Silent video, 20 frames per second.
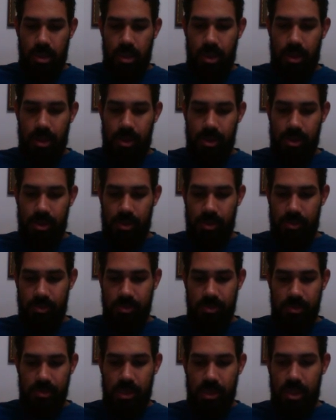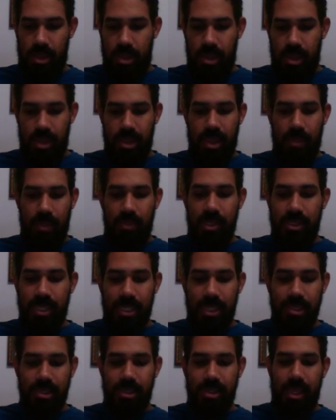Let me
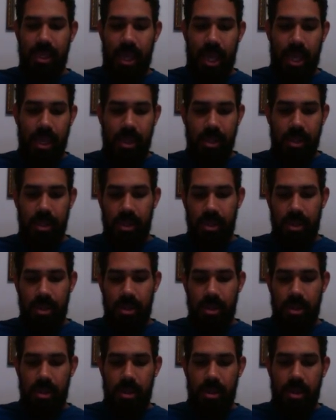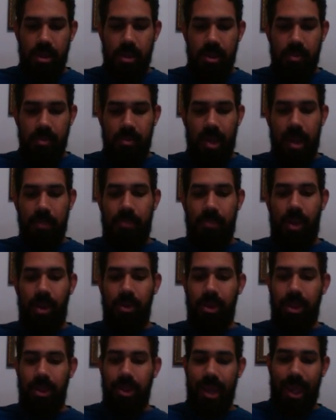just get my
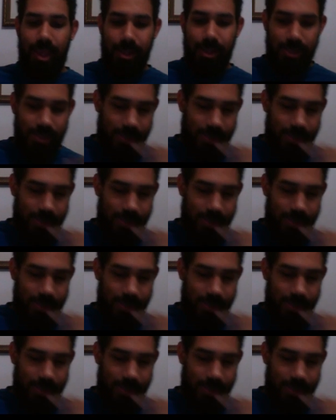Pokédex